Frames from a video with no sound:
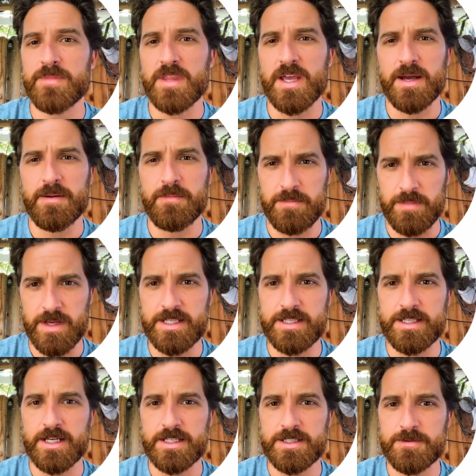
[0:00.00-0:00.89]

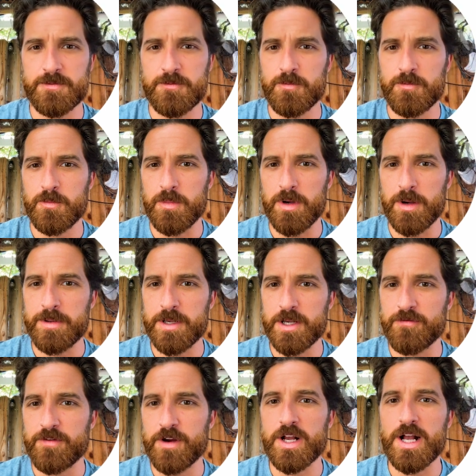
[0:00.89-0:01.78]
It does
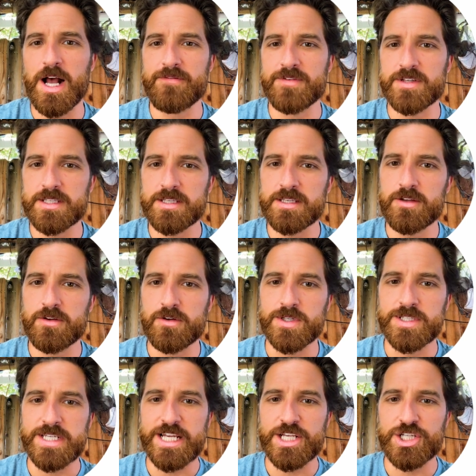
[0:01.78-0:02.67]
appear very obviously they're
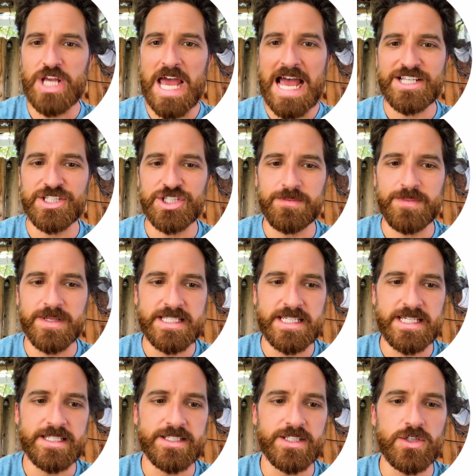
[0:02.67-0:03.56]
using
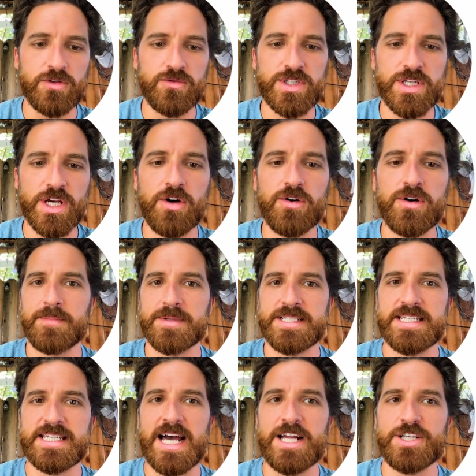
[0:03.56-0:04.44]
ChatGPT to do so, but
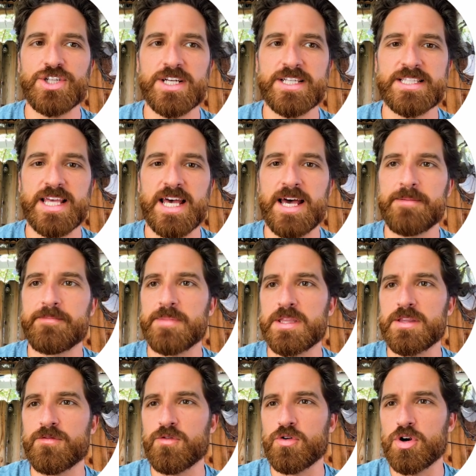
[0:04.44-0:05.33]
to digest that
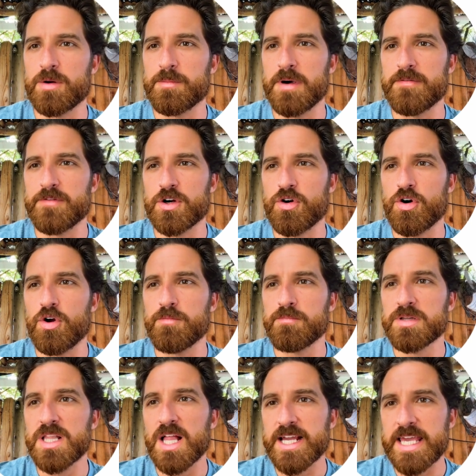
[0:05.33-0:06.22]
in the form of a
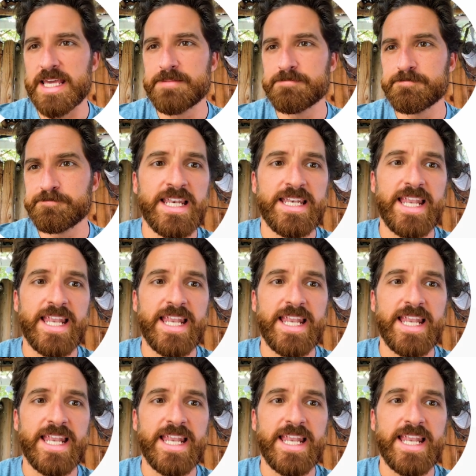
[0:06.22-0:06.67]
Chrome plugin.